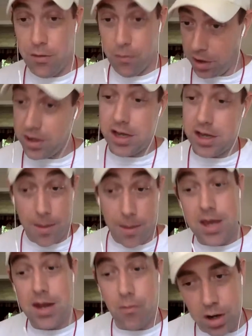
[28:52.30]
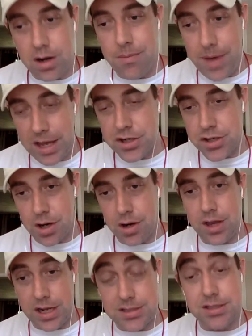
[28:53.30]
we're going to come in and we're going to make sure
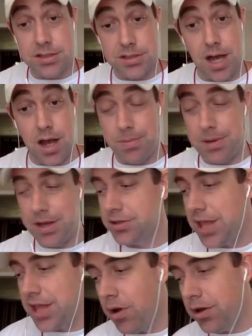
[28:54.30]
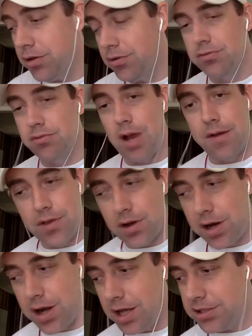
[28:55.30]
that it's in stock because they want to do what's right for
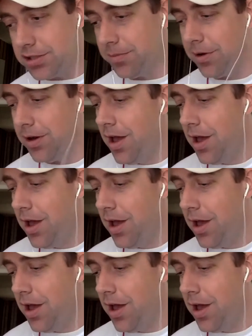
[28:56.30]
their customer.